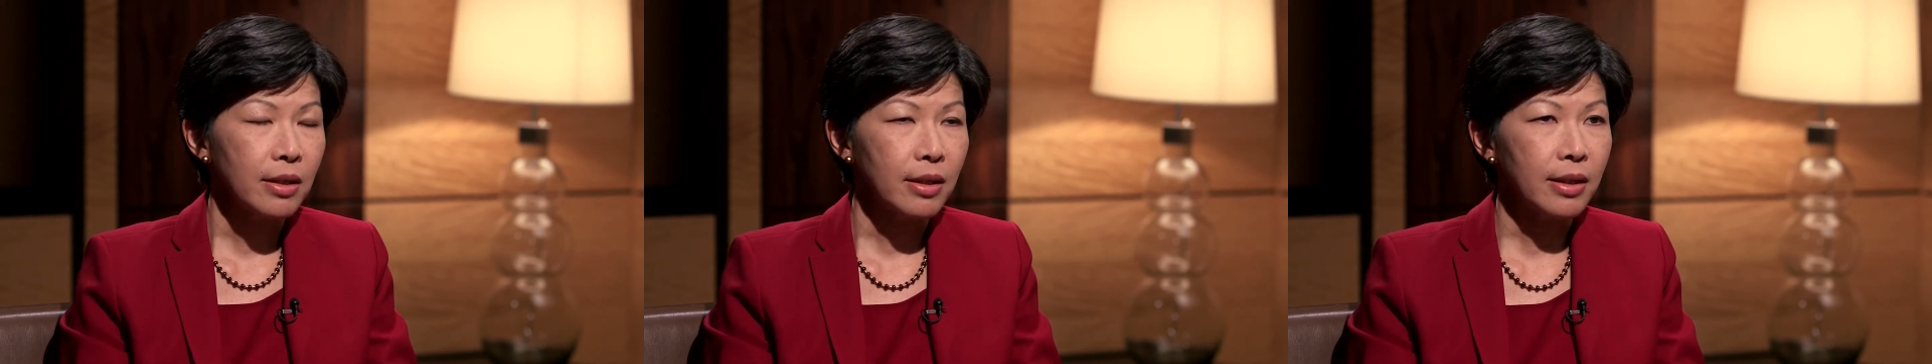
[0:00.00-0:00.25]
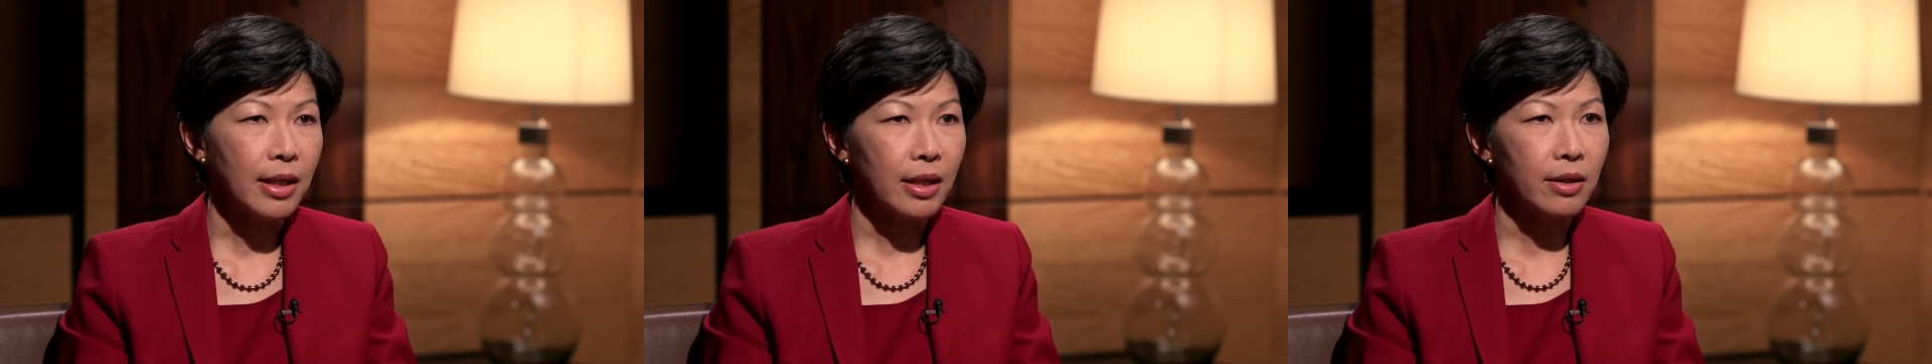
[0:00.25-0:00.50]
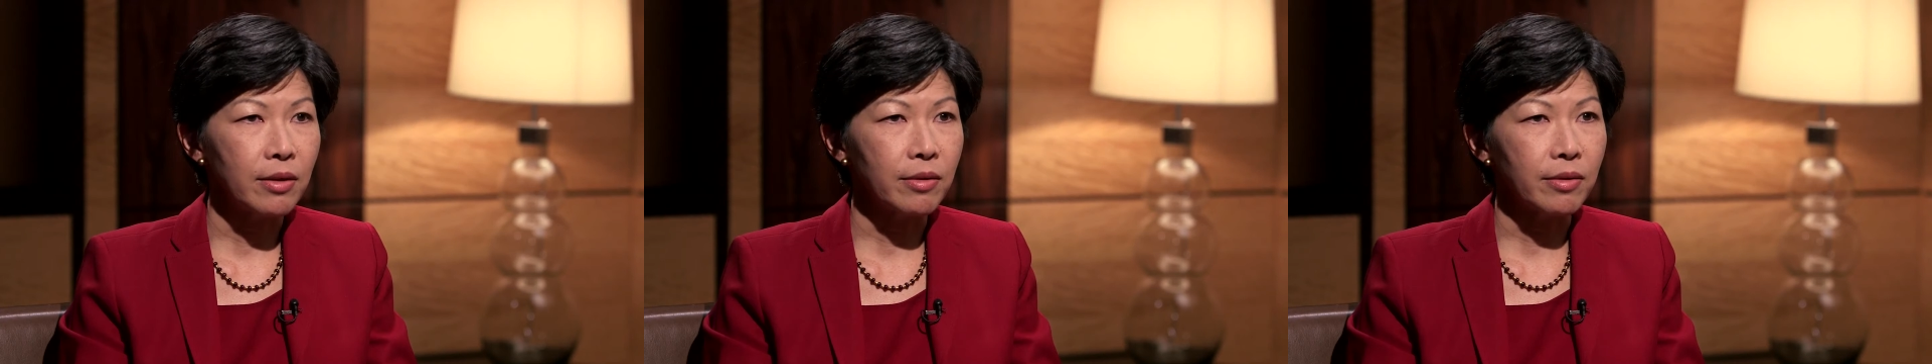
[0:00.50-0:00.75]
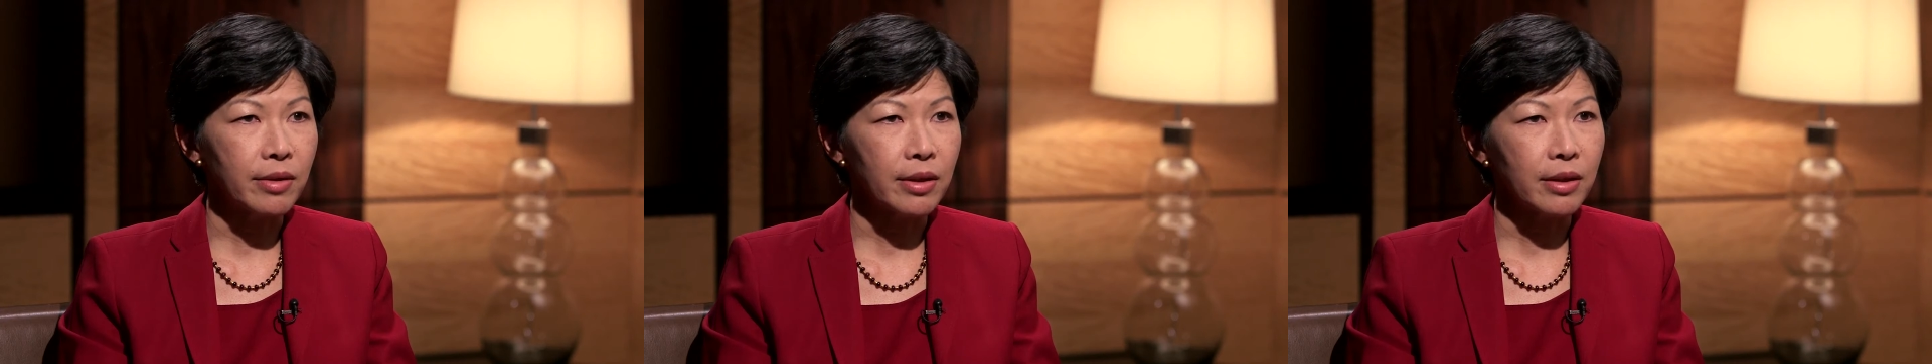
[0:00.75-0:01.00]

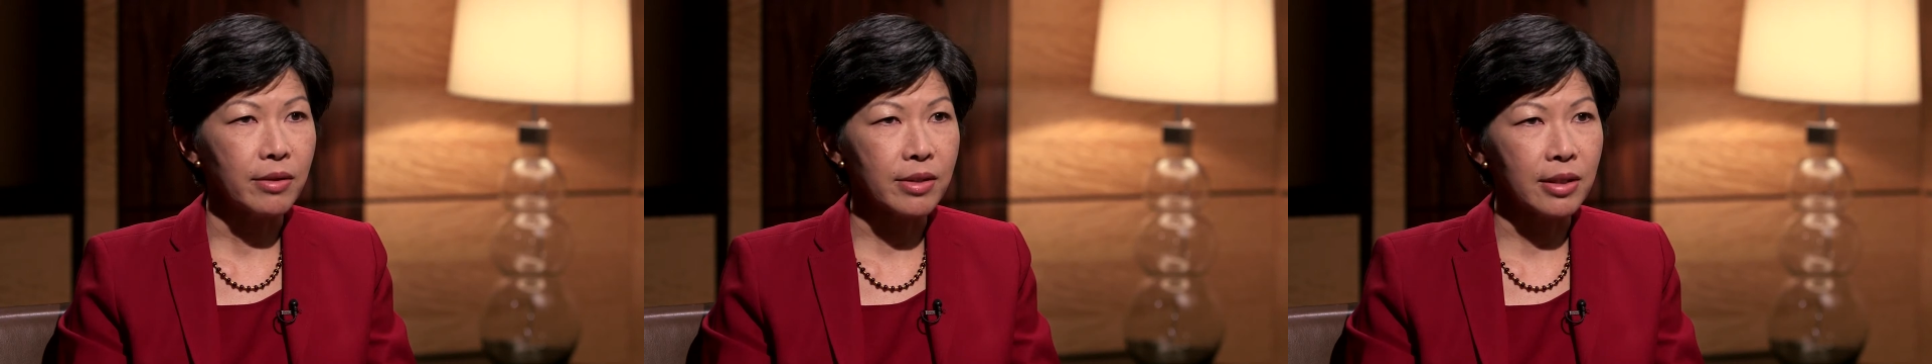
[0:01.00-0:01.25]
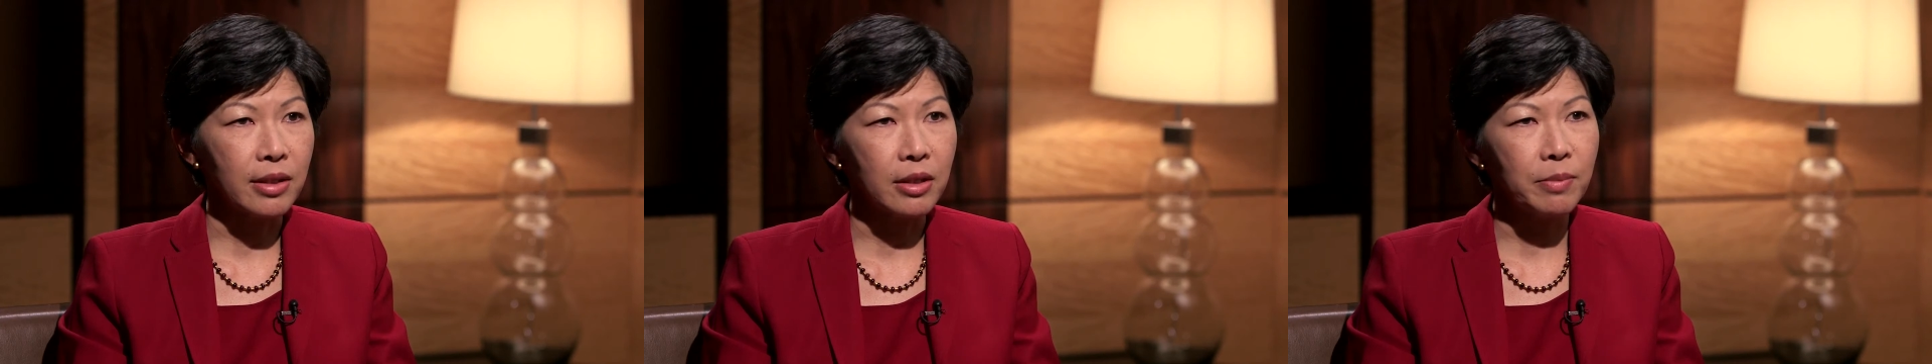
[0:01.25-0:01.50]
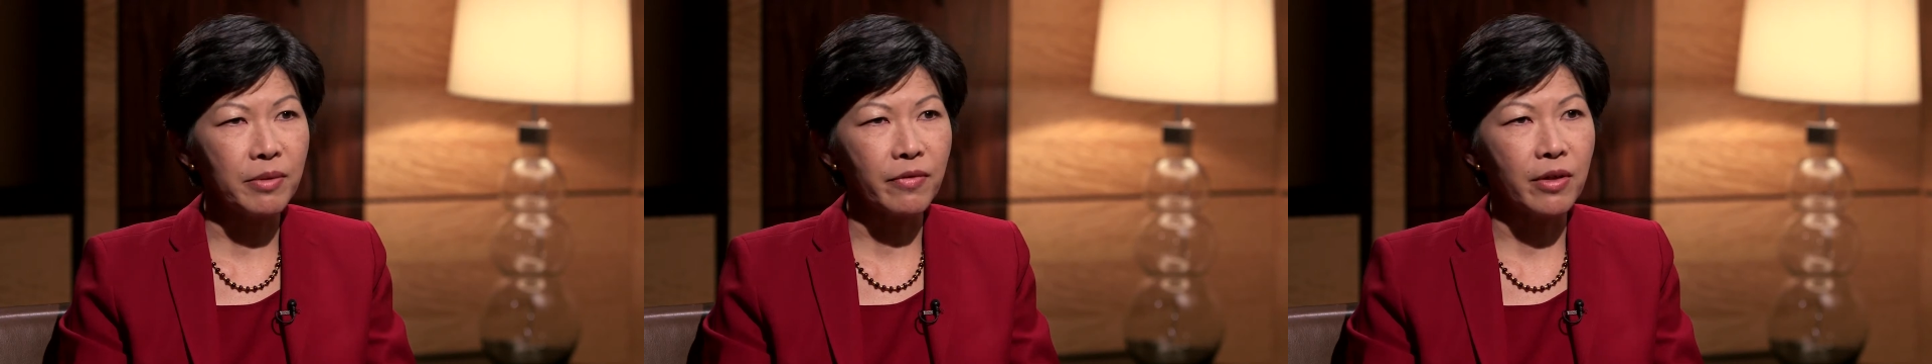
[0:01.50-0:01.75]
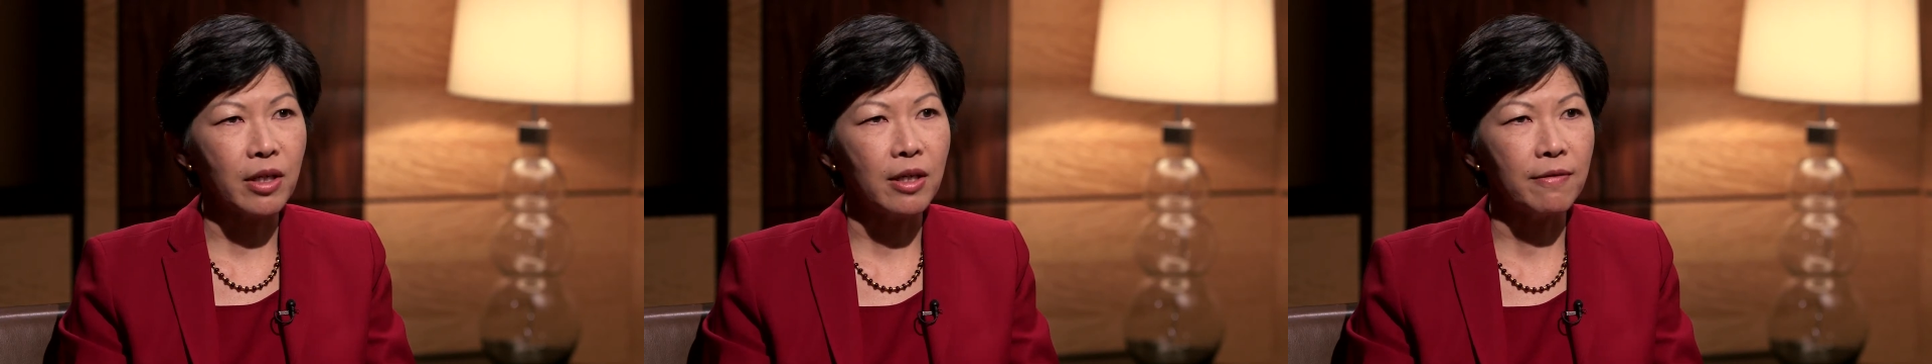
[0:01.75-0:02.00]
Now there's a little bit
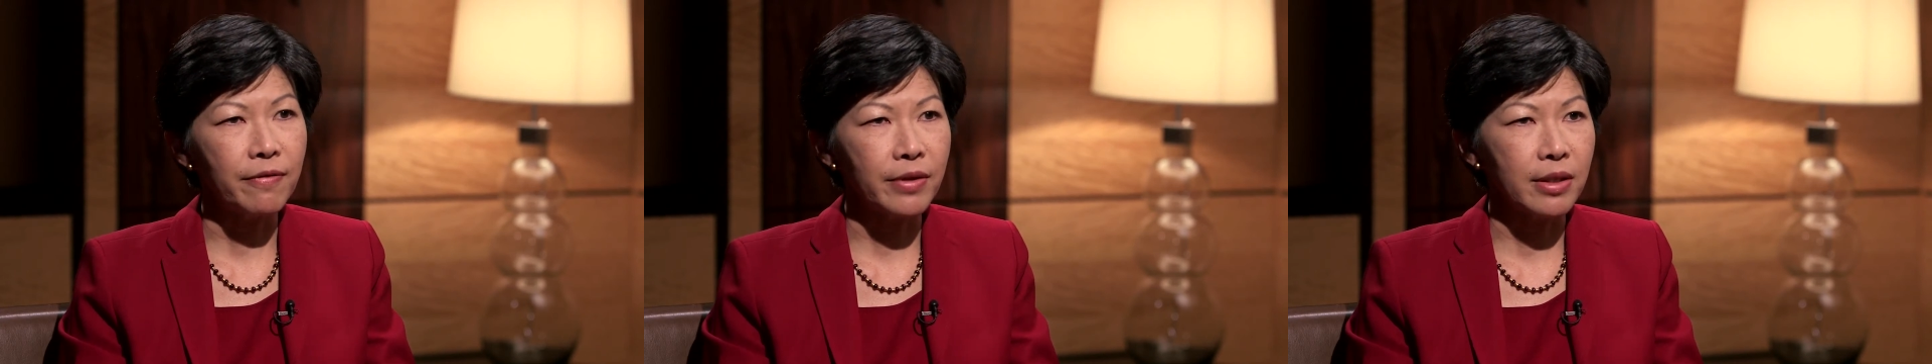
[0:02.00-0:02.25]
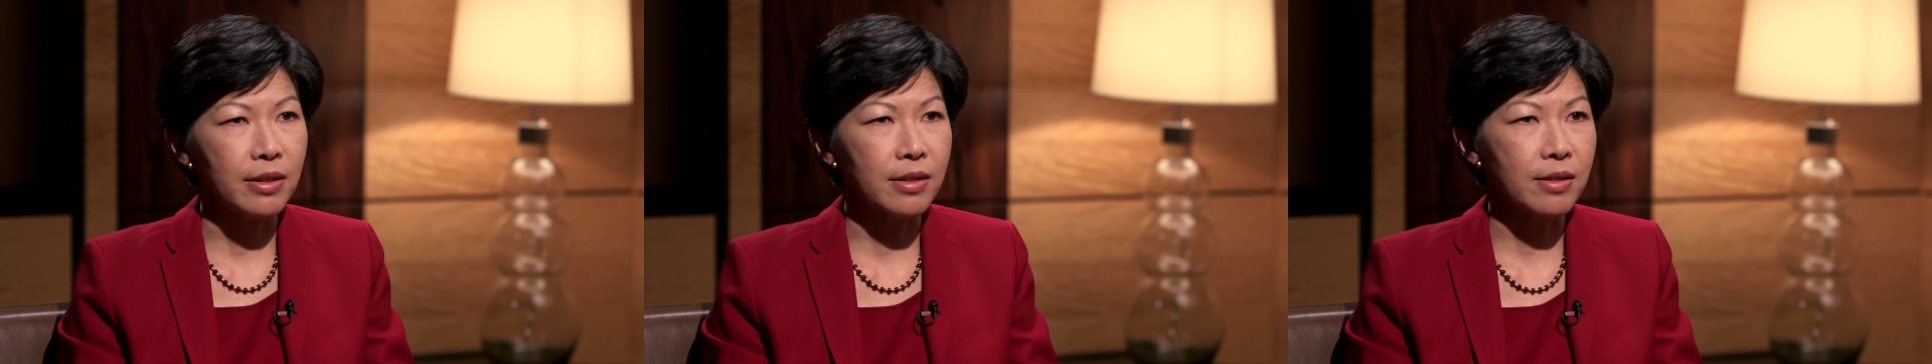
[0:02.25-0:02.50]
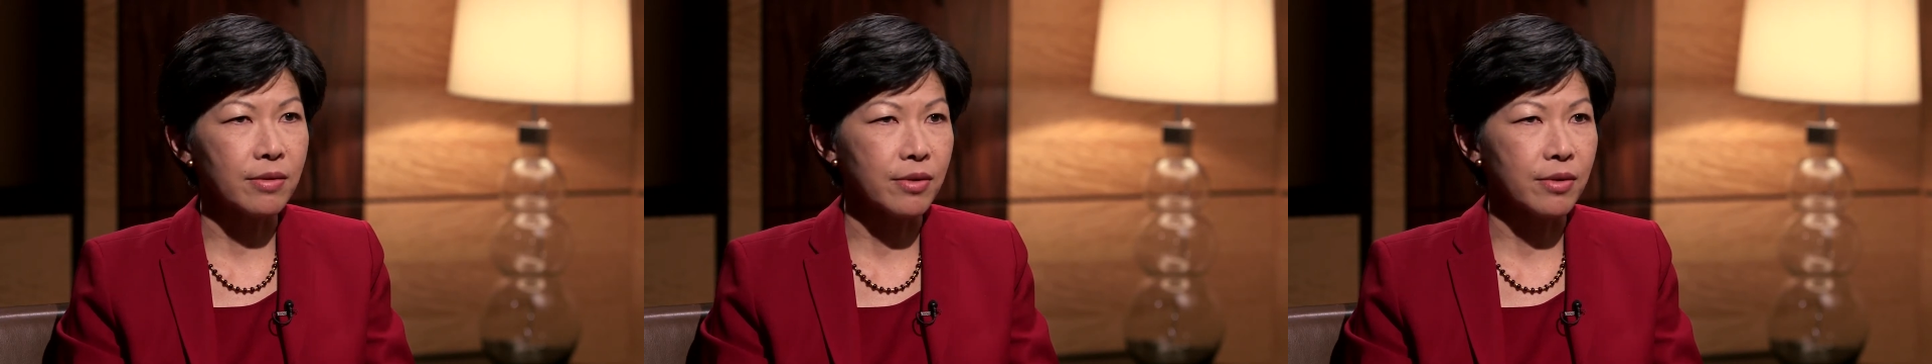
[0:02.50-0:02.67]
of confidence